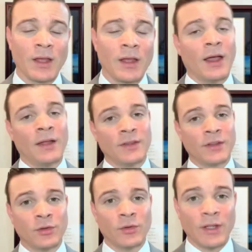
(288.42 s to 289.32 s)

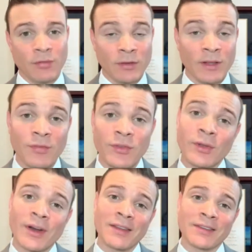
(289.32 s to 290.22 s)
Additionally, if you left the
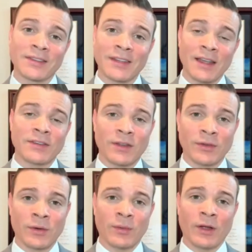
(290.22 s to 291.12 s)
United States
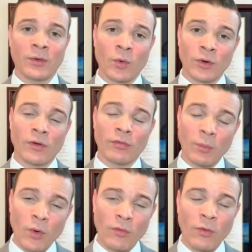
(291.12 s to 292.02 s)
under an order of
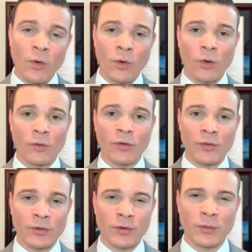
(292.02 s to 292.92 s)
removal or
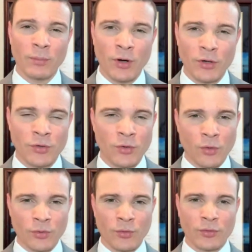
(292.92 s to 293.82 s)
voluntary departure,
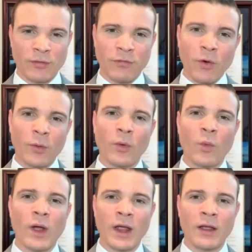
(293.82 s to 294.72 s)
or there was a formal
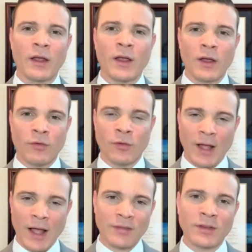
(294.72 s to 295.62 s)
way for
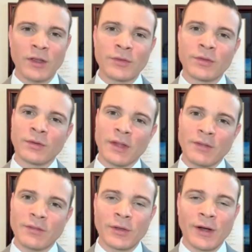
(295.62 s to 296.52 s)
asking you to
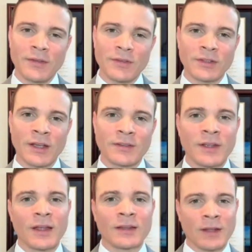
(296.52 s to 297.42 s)
leave the United States,
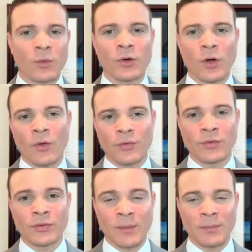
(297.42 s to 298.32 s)
that would also
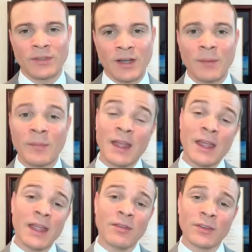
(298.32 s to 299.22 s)
stop the time,
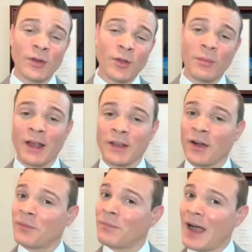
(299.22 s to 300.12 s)
even though you might
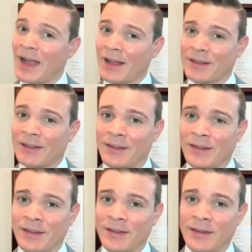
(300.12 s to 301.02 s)
come back
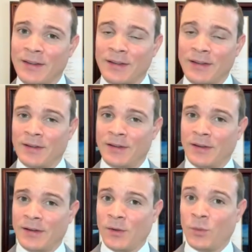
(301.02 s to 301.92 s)

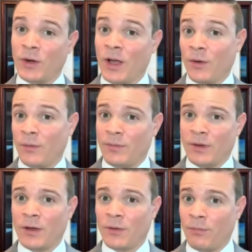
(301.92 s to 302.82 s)
without,
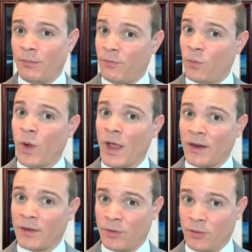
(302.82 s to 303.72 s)
waiting